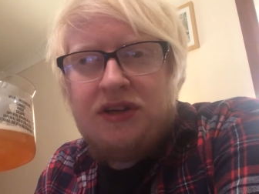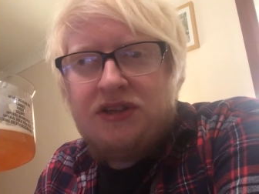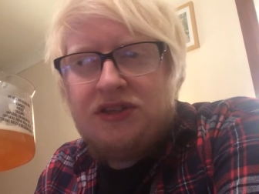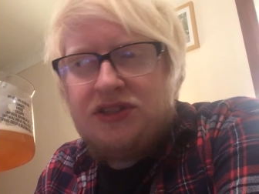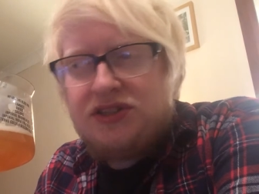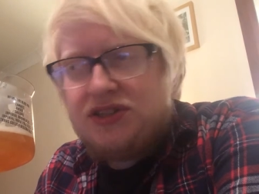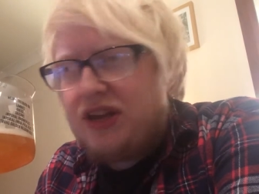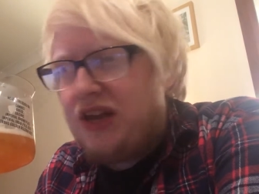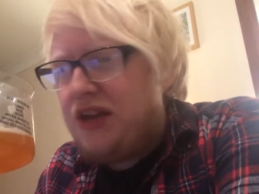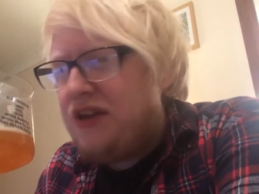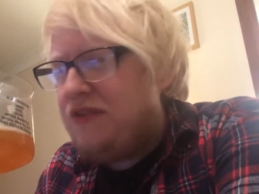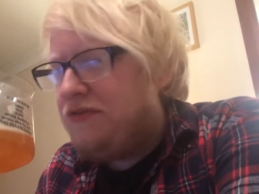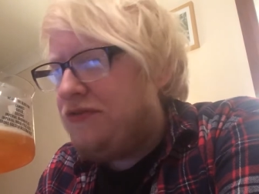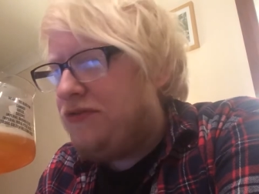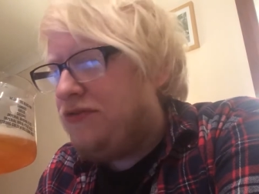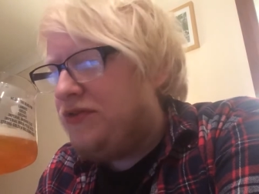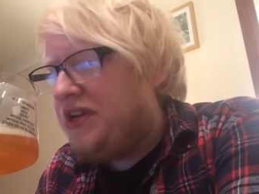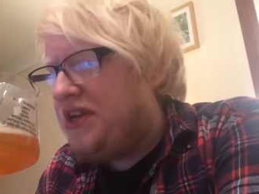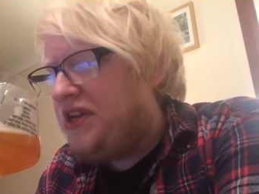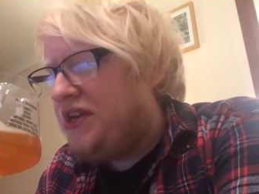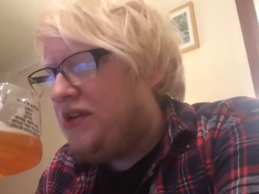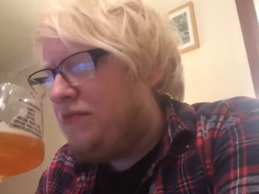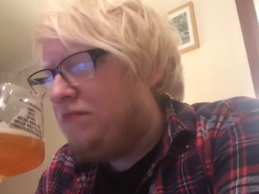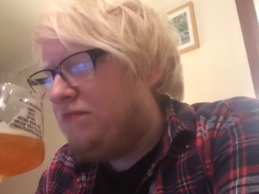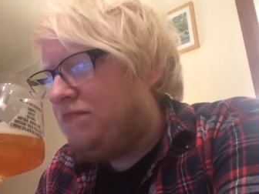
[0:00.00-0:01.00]

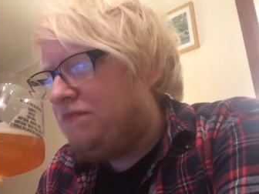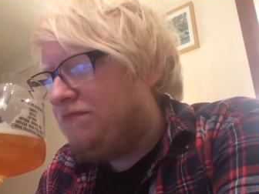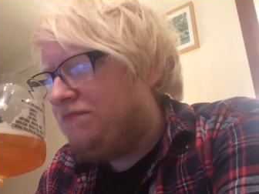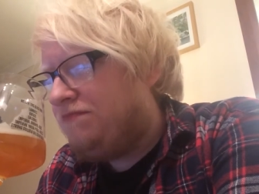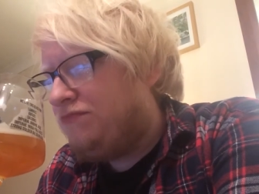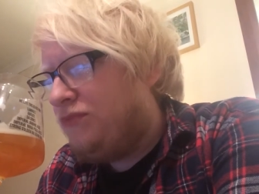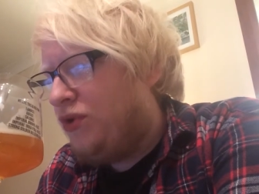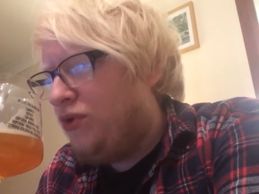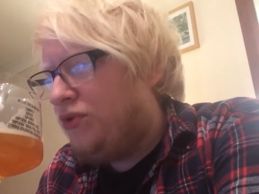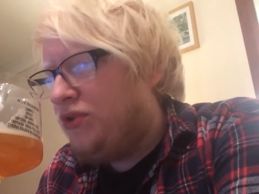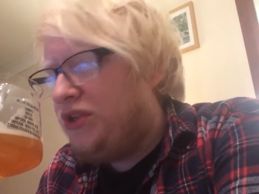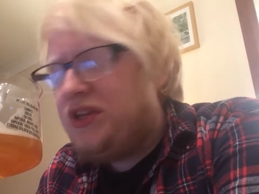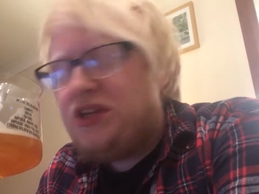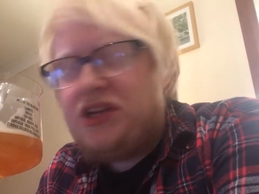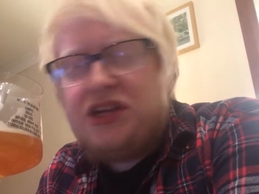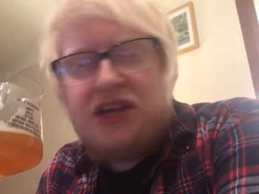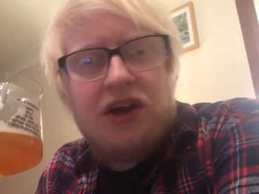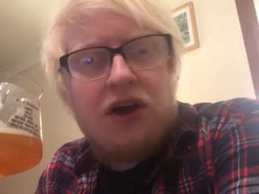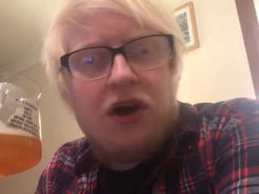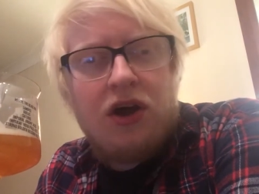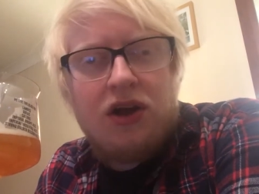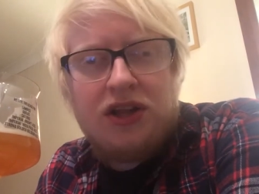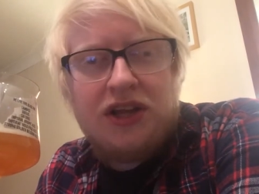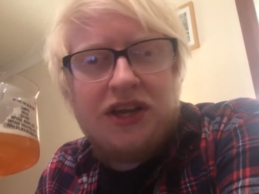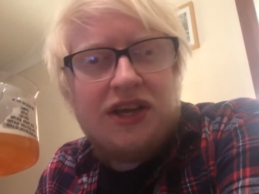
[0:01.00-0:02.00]
savoury, oniony,
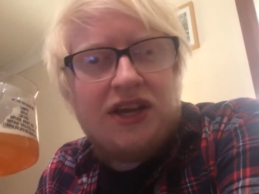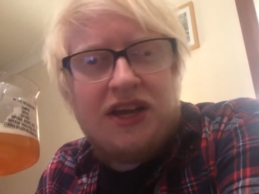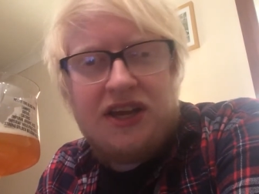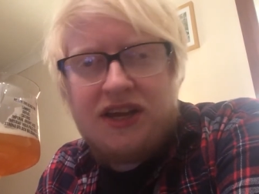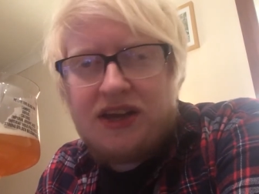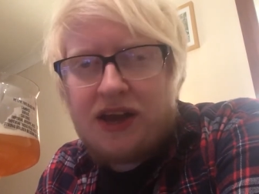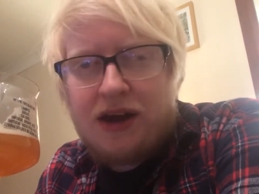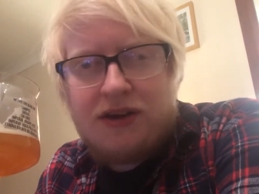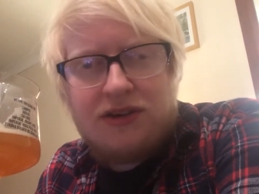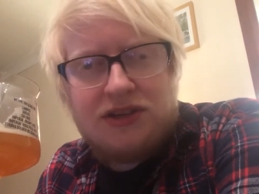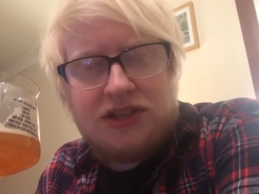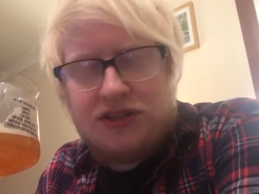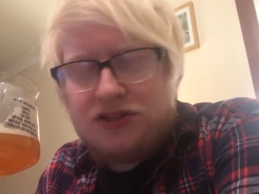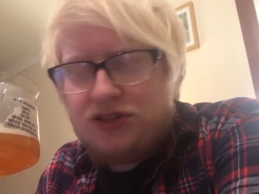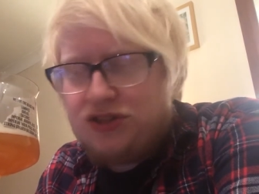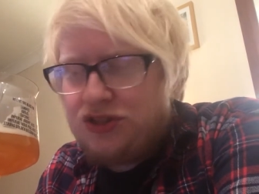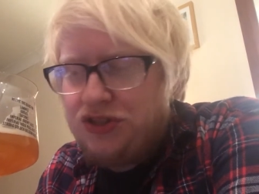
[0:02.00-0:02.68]
garlicky character.